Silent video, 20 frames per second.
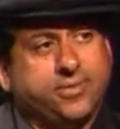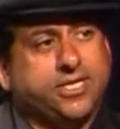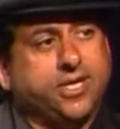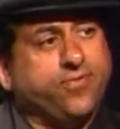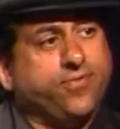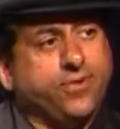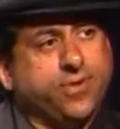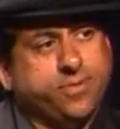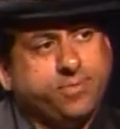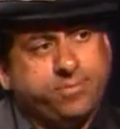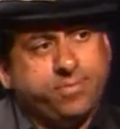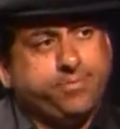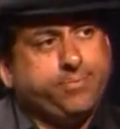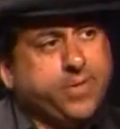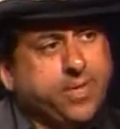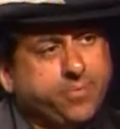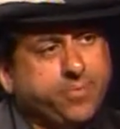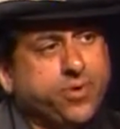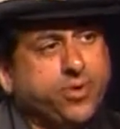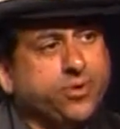different
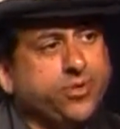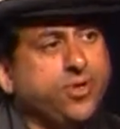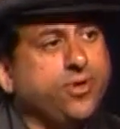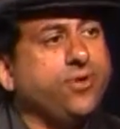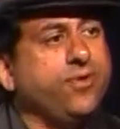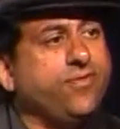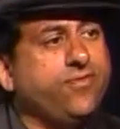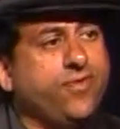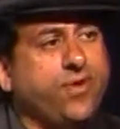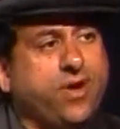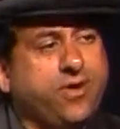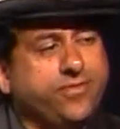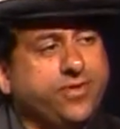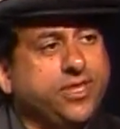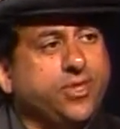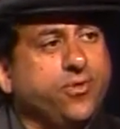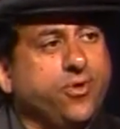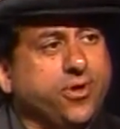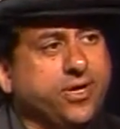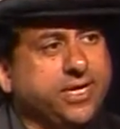people that are involved
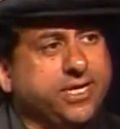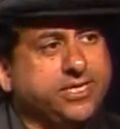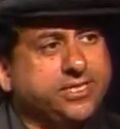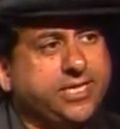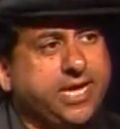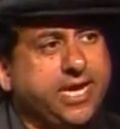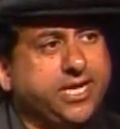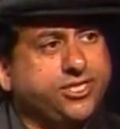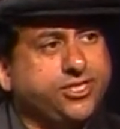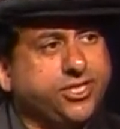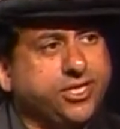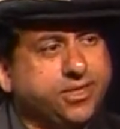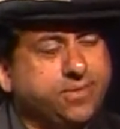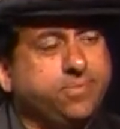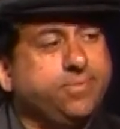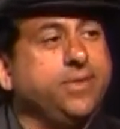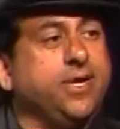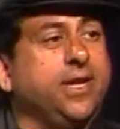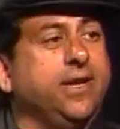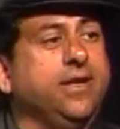in the organization,
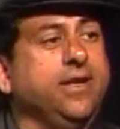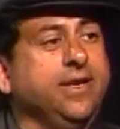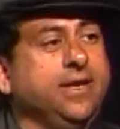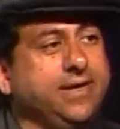but